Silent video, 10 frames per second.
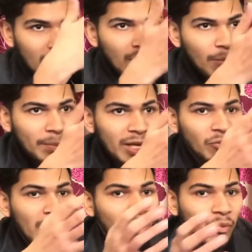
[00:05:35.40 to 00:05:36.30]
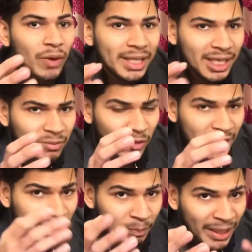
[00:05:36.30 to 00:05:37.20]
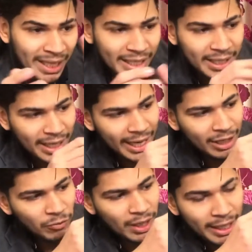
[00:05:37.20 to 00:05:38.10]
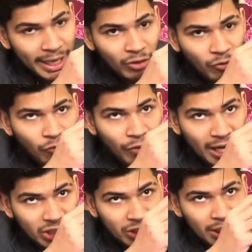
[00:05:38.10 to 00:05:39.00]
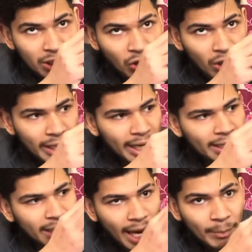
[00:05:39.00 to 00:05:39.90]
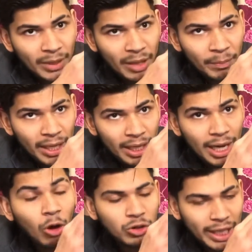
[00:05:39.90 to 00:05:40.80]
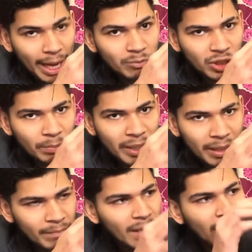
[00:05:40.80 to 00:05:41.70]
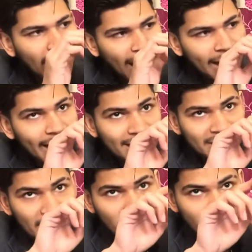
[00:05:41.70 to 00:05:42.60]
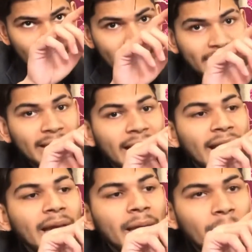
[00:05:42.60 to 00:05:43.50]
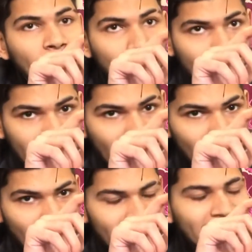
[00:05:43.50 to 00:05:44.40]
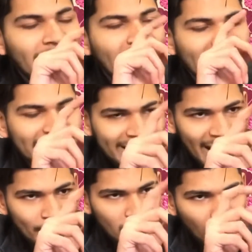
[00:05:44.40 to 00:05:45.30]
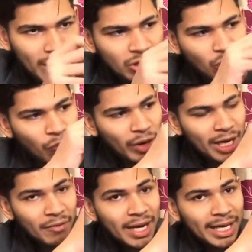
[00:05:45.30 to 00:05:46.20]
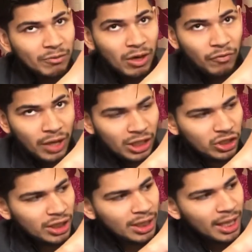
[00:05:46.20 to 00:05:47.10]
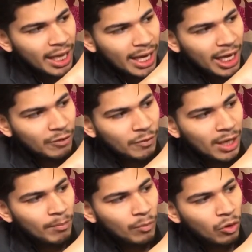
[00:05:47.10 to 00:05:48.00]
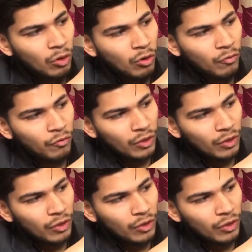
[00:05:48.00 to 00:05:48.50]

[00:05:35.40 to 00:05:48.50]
Meanwhile, what that means that it will create flexion torque at MTP or say MCP and extension at PIP and DIP joint. So whenever it will function, it will move